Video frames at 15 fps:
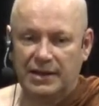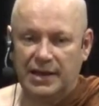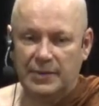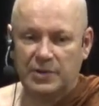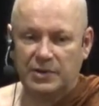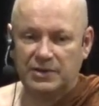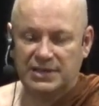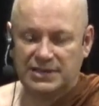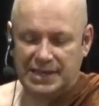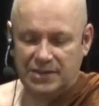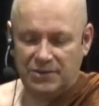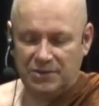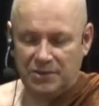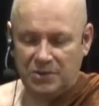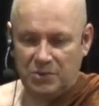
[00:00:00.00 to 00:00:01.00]
I'm not going to say
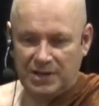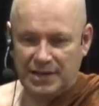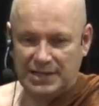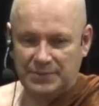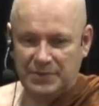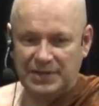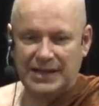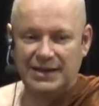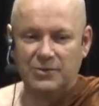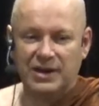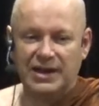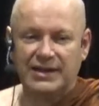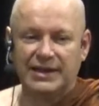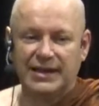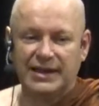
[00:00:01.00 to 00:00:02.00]
who the other one is, but anyway.